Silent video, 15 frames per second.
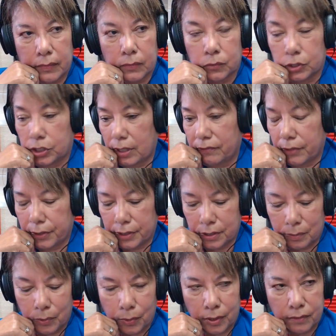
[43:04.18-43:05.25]
which I'm very
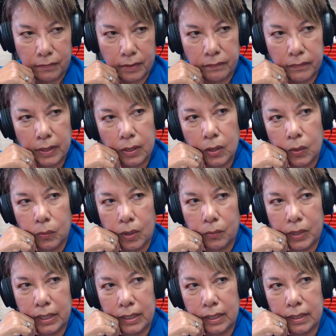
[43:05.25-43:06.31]
supportive of. What
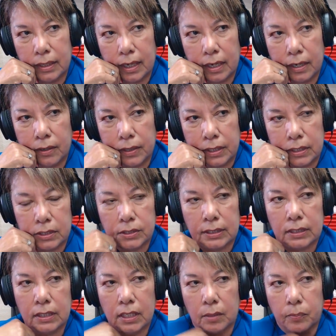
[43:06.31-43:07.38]
we did there is the
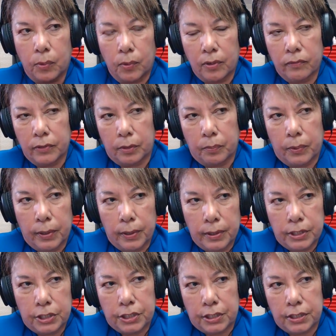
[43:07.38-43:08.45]
city of Porterville
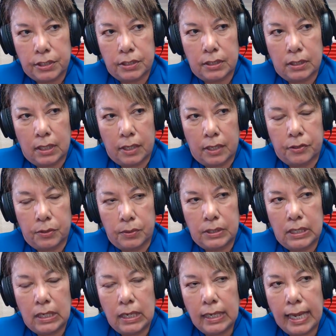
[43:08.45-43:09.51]
purchased uh, through
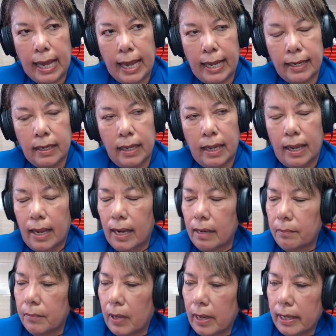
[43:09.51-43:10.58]
TCAG eight
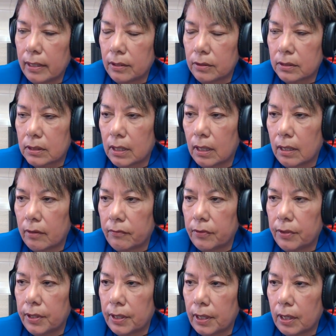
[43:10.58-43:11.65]
miles of
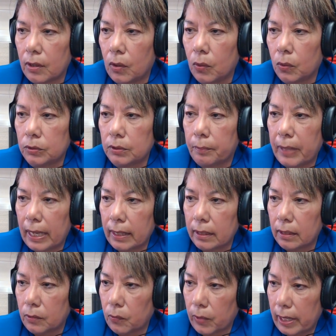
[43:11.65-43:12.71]
the old
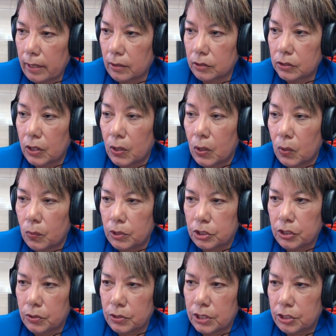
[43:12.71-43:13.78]
abandoned rails, which
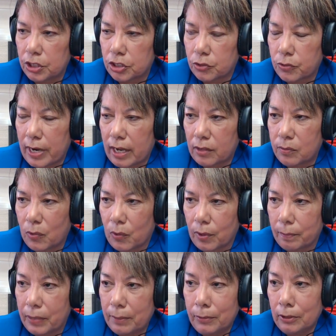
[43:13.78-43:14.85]
goes into Strathmore. And
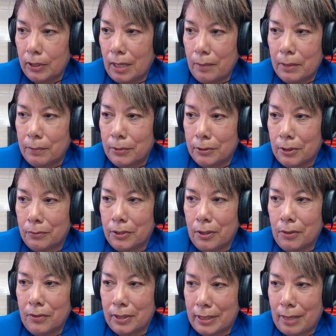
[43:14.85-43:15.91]
people, a lot of people don't
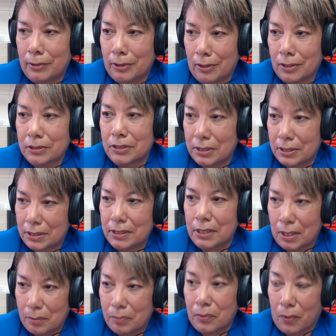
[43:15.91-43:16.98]
know that that belongs to the
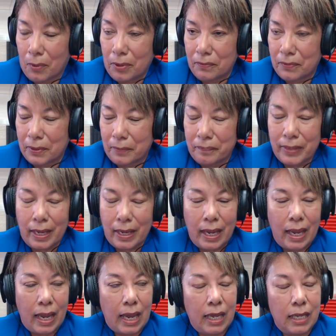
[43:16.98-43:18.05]
city of Porterville.
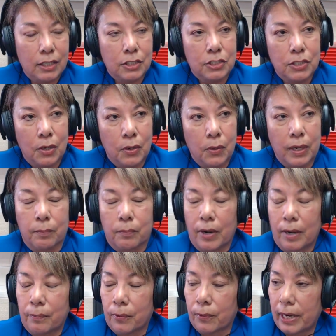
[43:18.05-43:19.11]
And so, in
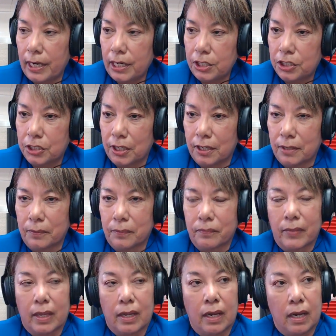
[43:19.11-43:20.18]
preparation
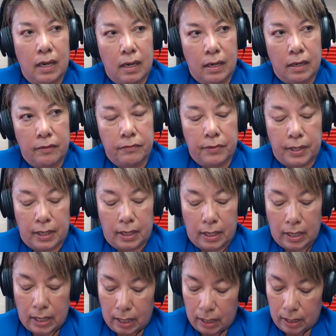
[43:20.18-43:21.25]
of
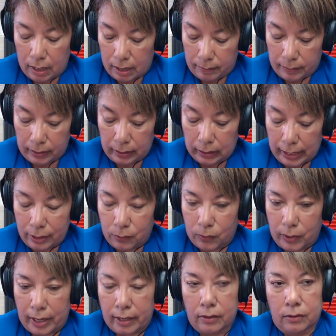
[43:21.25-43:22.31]
the um, light
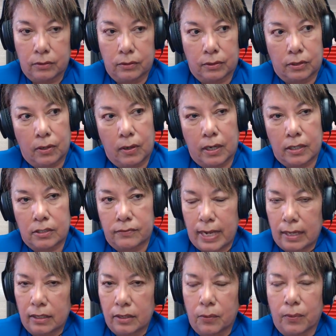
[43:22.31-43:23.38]
rail or cross
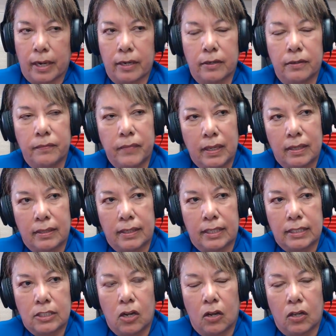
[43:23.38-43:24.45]
valley rail that
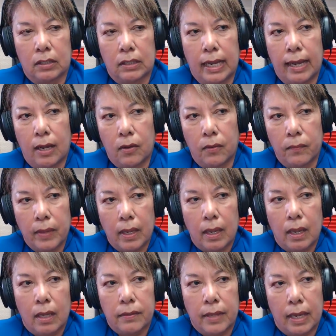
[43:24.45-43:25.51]
it's called now,
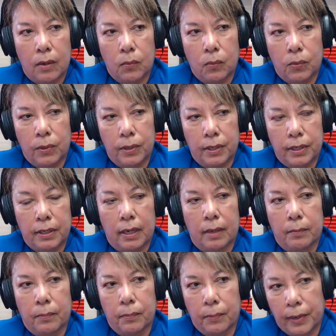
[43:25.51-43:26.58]
that would
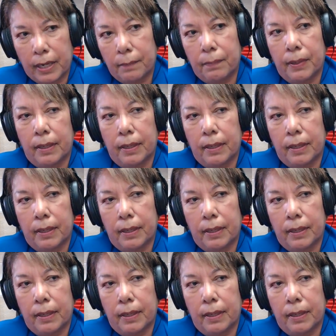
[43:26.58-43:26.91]
bring